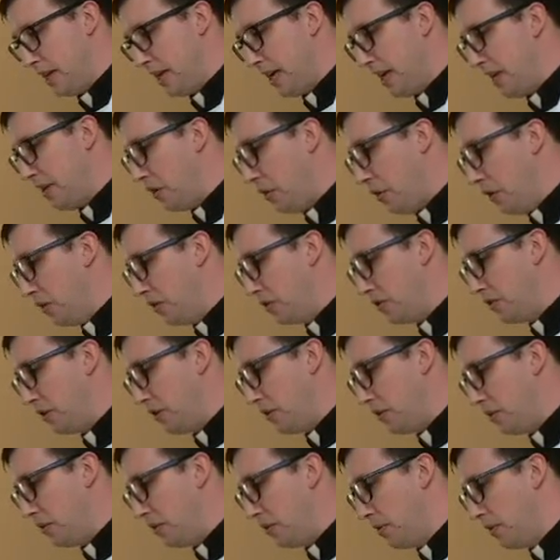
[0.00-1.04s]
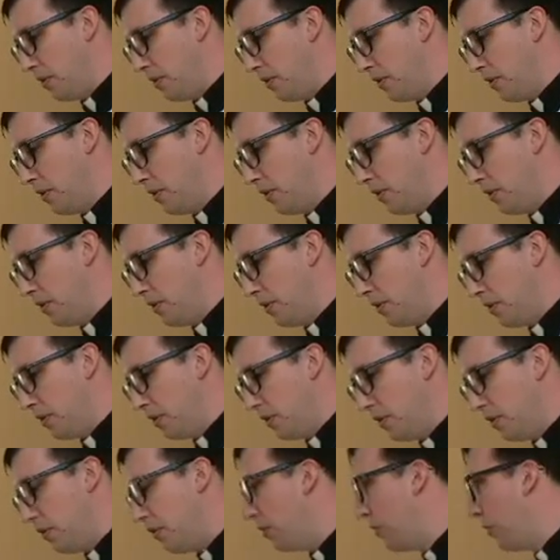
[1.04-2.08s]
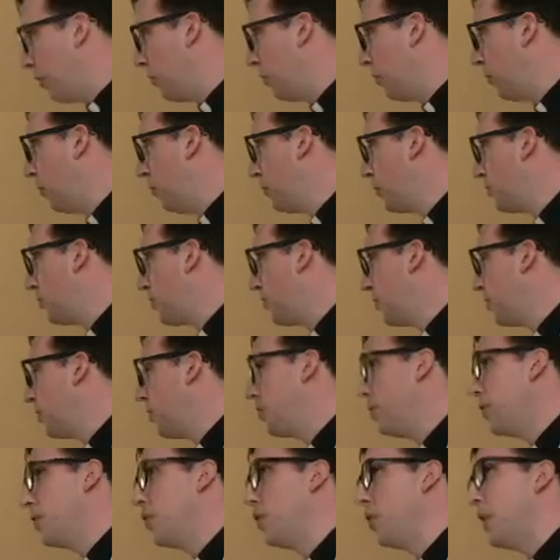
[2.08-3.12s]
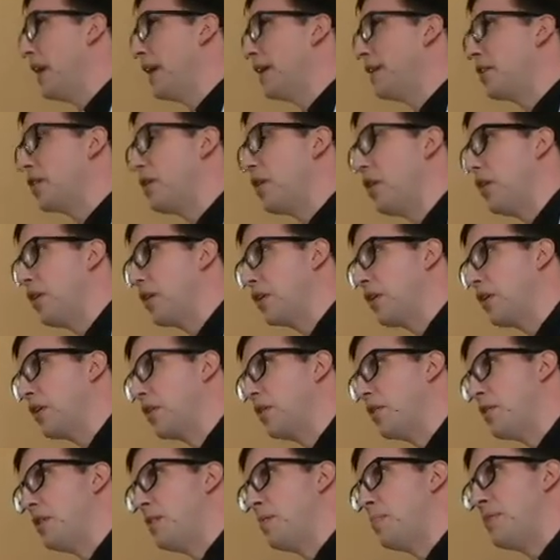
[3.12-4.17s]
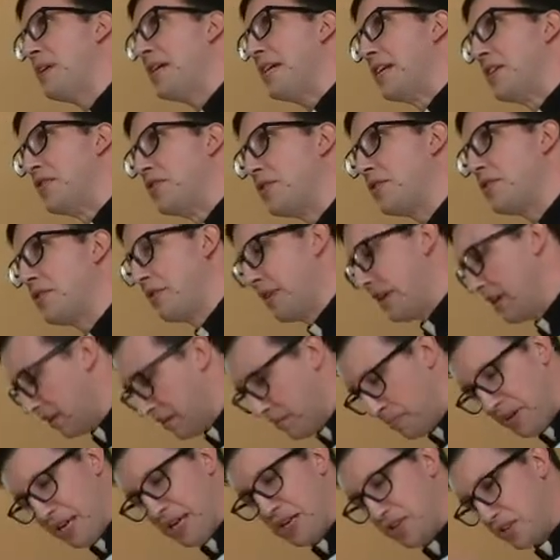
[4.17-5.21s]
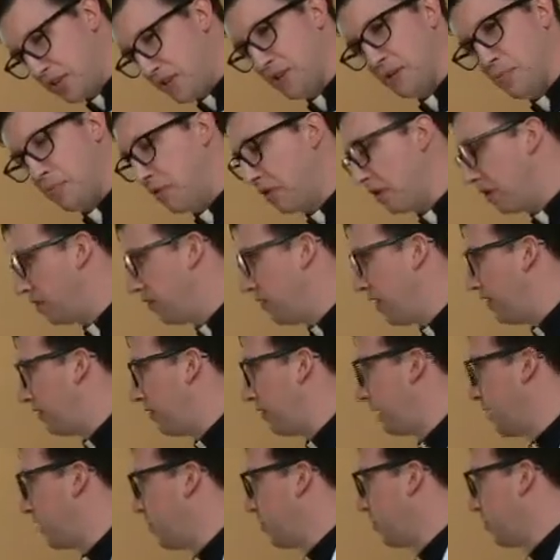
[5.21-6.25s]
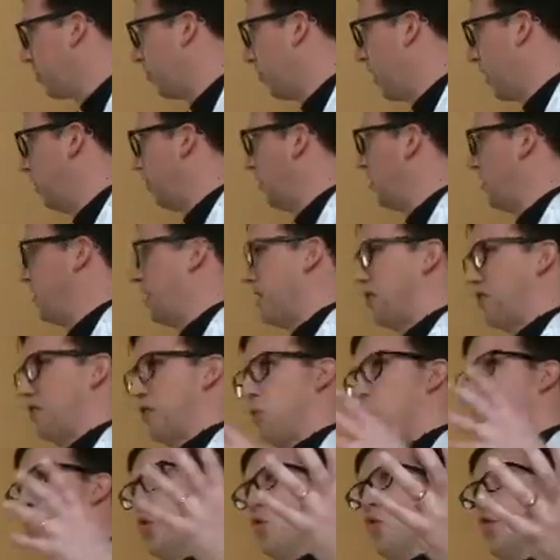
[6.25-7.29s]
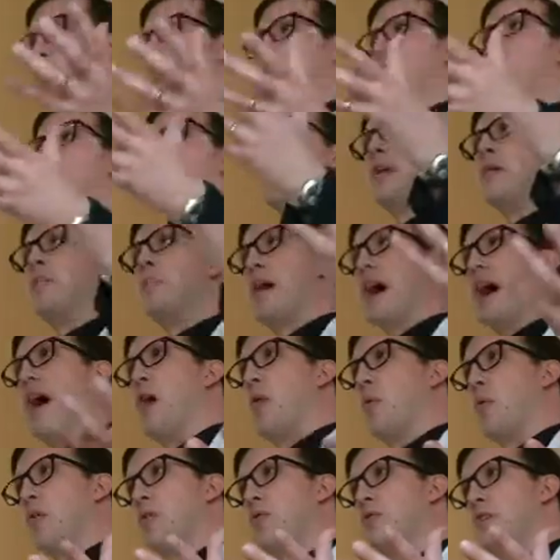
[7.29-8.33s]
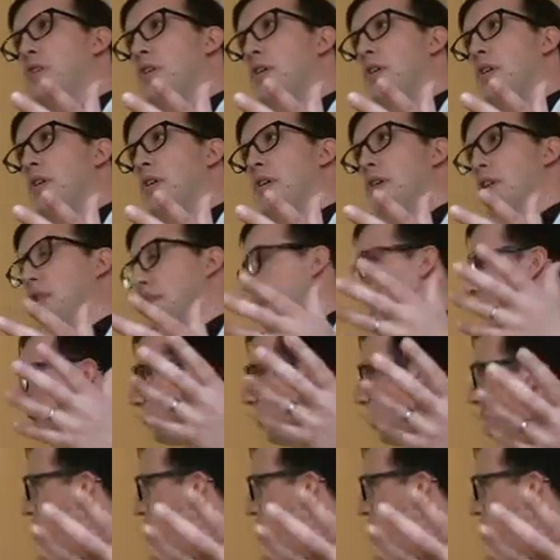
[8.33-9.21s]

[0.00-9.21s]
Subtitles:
and also those who had conquered the beast." Now, the beast in the book of Revelation represents the worldly powers that are